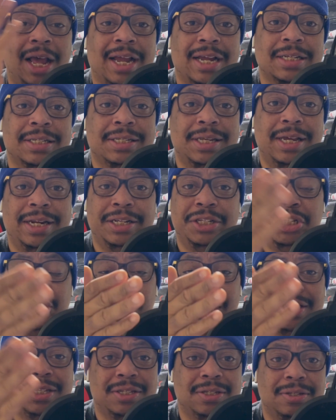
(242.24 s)
I say, the
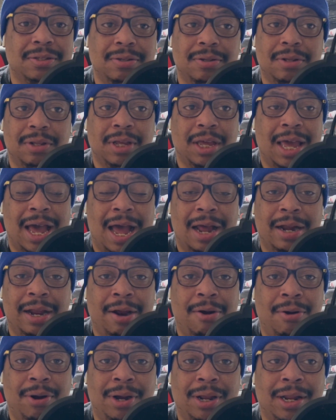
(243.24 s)
Jets got
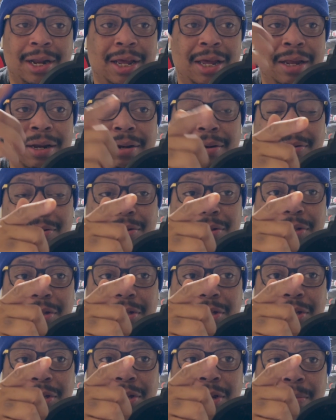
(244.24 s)
Aaron Glenn.
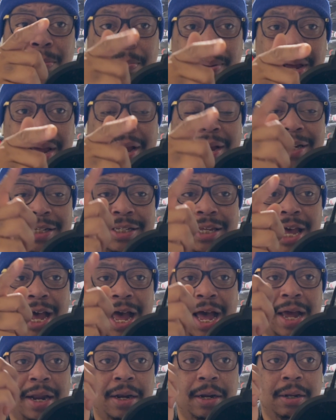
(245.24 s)
The Bears
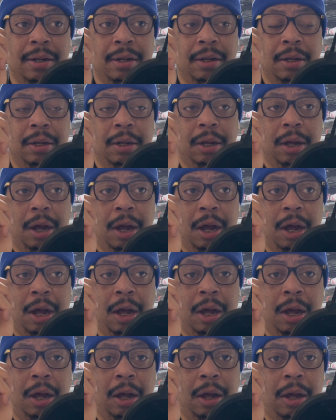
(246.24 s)
got
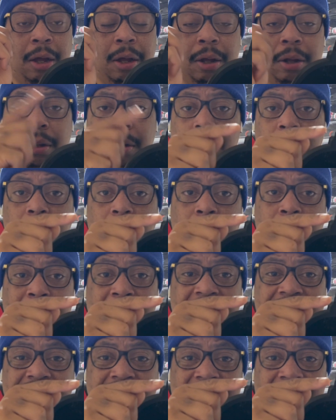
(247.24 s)

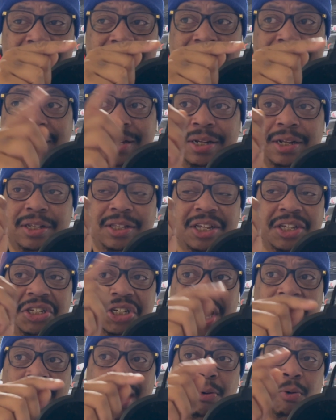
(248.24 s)
Ben Johnson. The
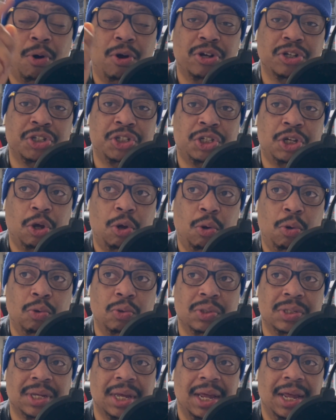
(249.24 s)
Jaguars
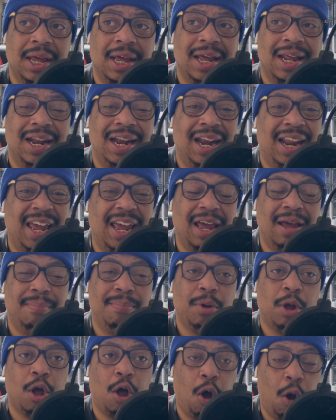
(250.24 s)
chose Liam
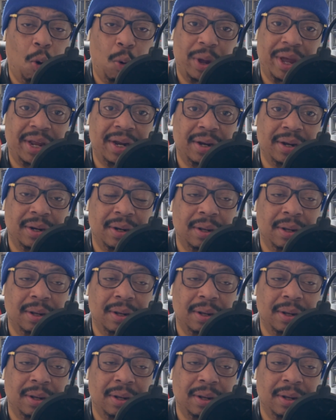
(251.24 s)
Cohen.